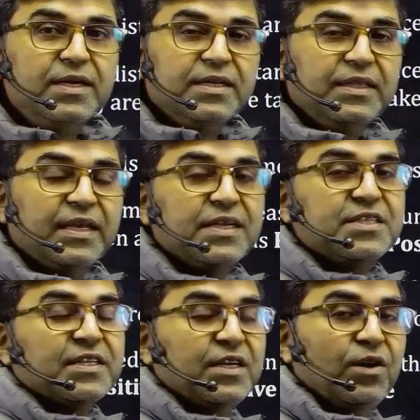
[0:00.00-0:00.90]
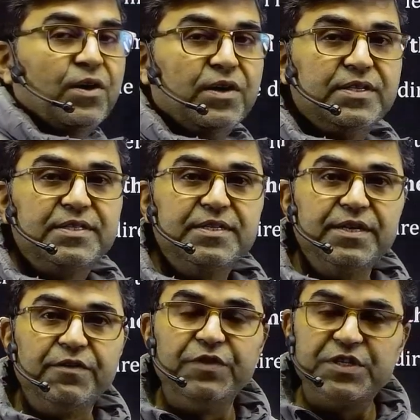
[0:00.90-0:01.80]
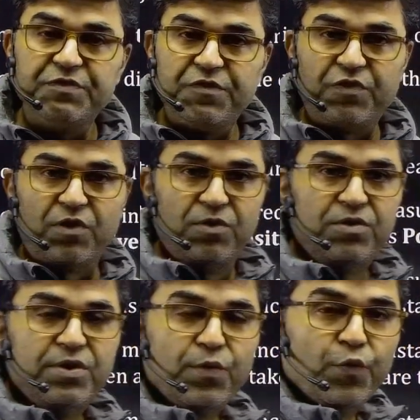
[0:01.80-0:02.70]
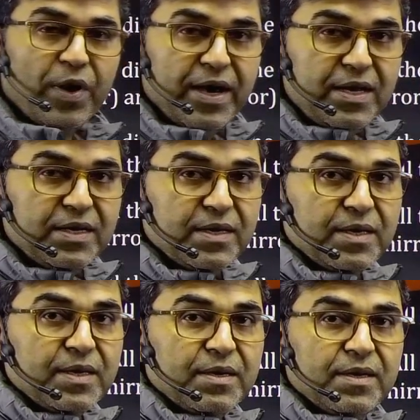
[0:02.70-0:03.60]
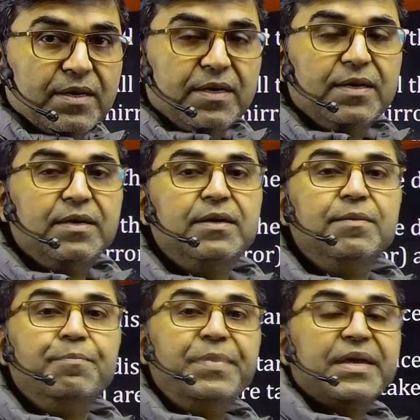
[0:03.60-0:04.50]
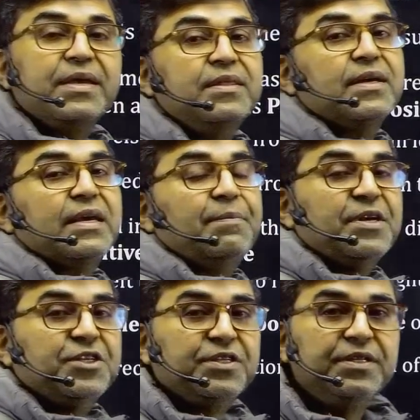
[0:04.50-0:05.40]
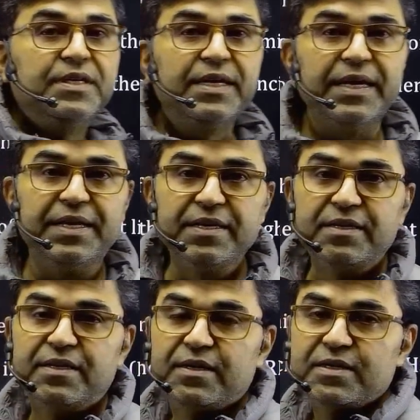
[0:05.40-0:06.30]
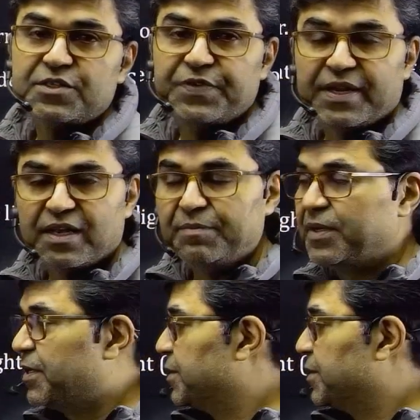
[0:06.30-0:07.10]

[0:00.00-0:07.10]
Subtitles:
There are certain laws which we follow while making the image in a spherical mirror.